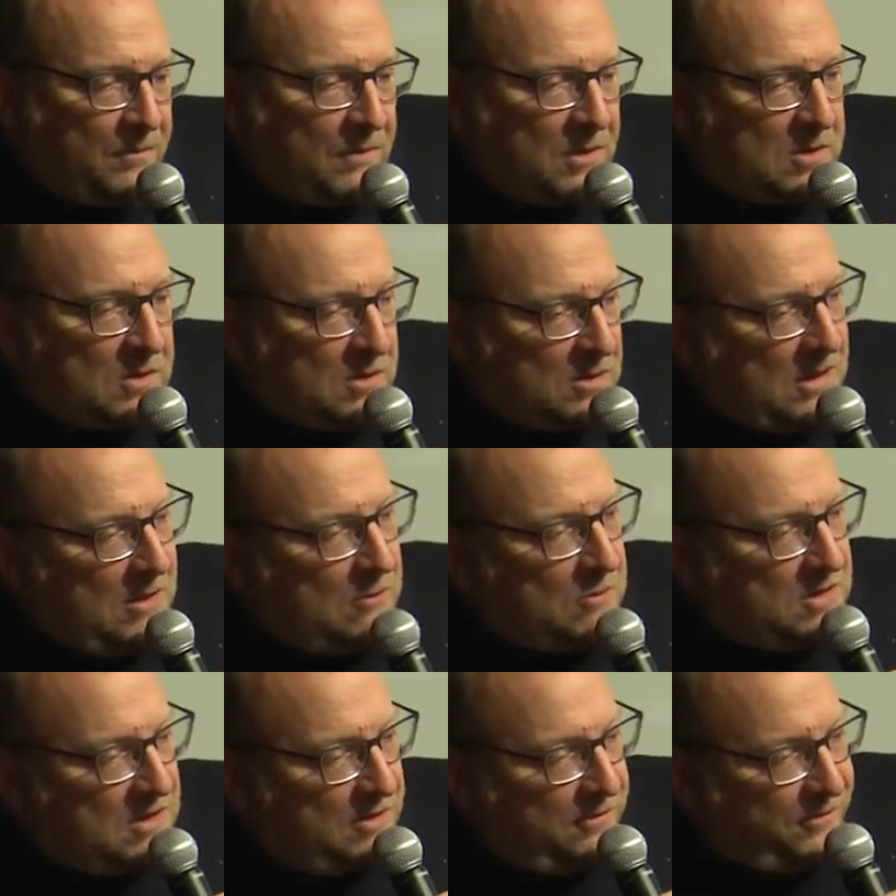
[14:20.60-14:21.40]
so that
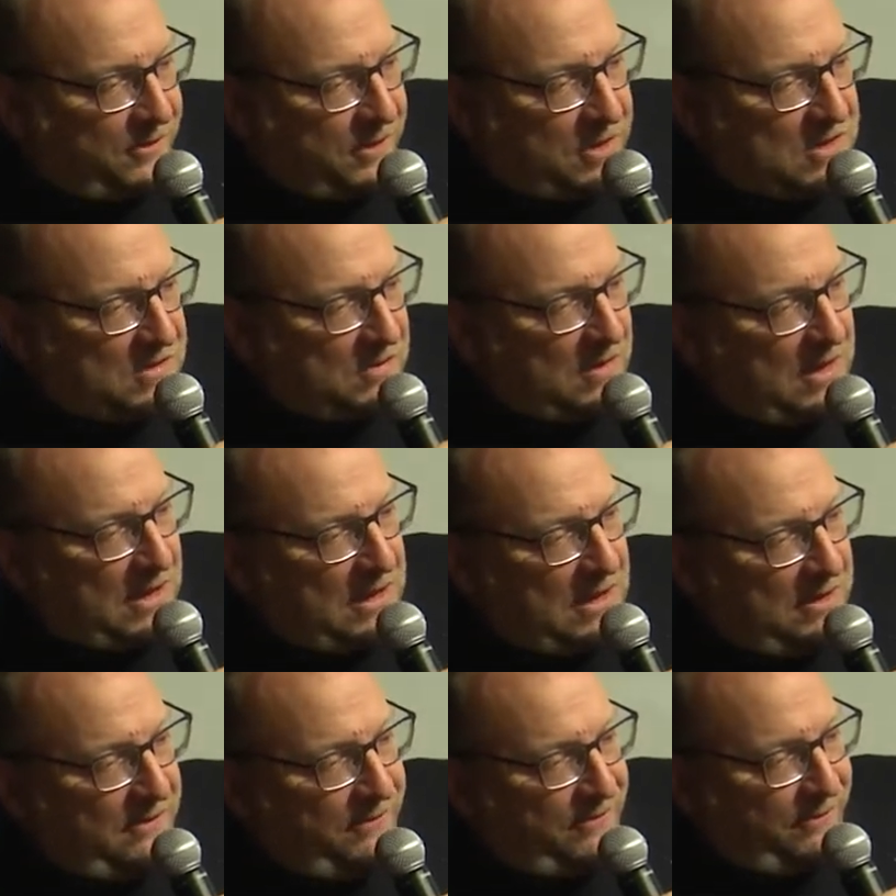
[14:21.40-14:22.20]
was the first thing, and
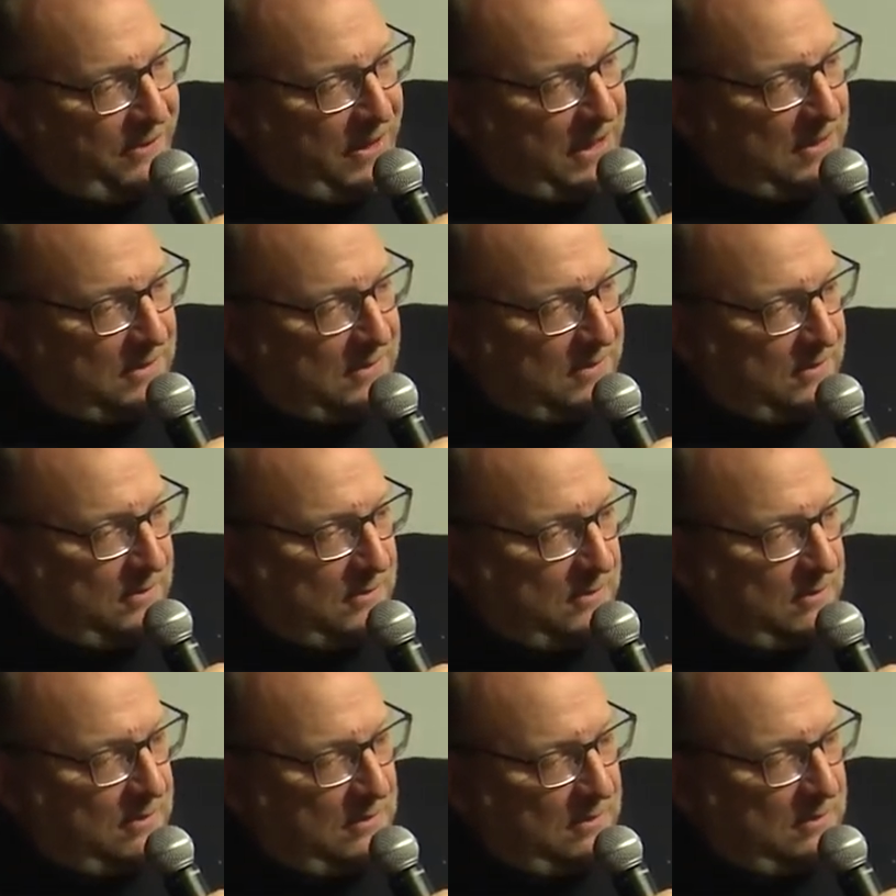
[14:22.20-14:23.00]
I felt,
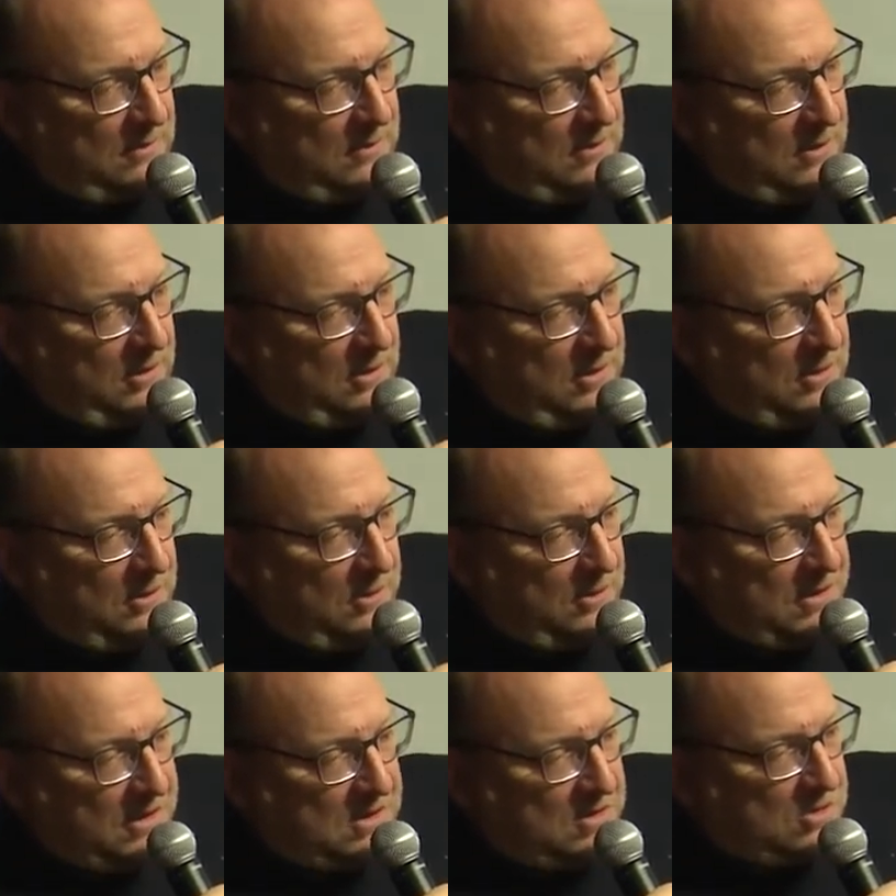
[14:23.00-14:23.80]

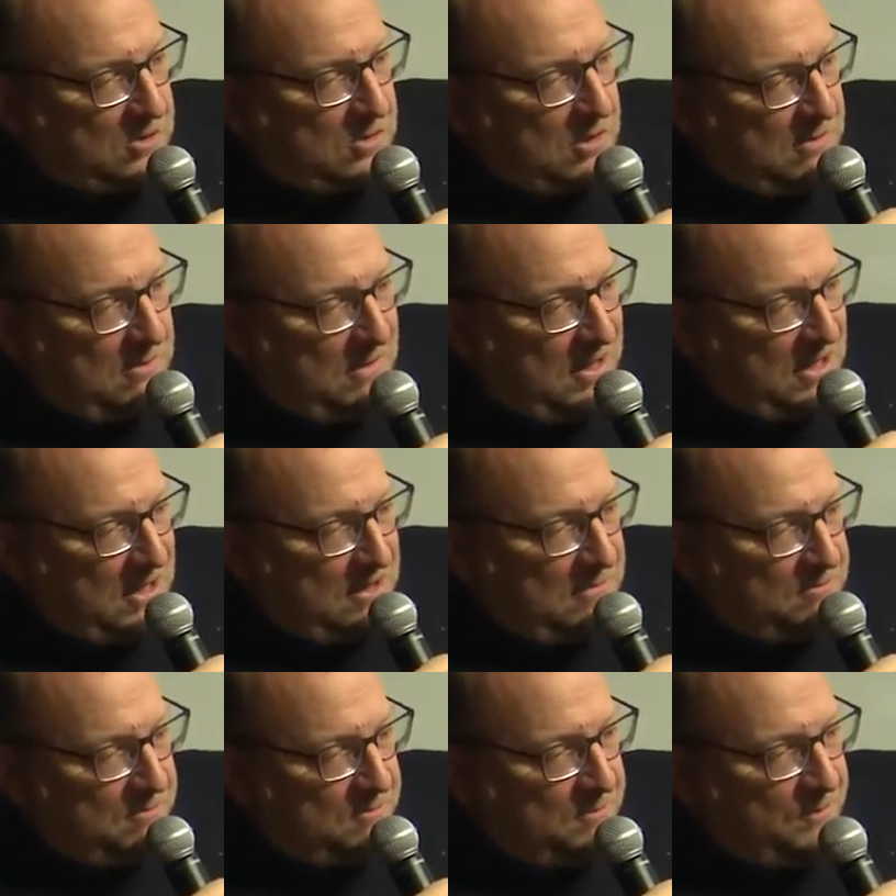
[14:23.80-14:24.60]

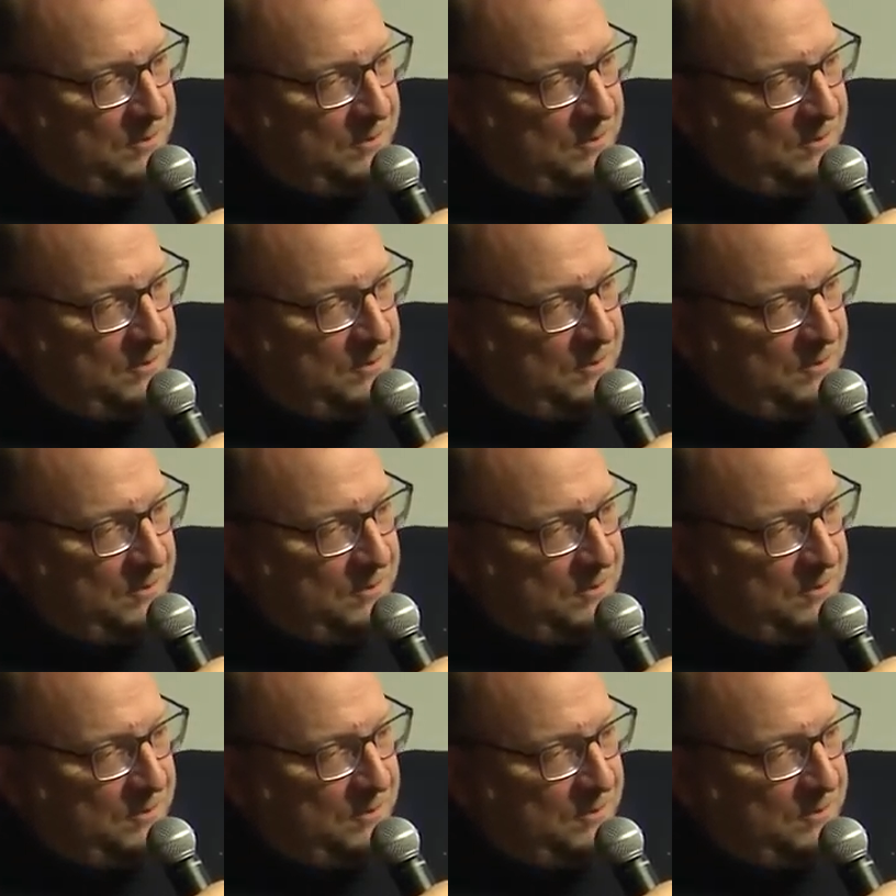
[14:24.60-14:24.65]
extremely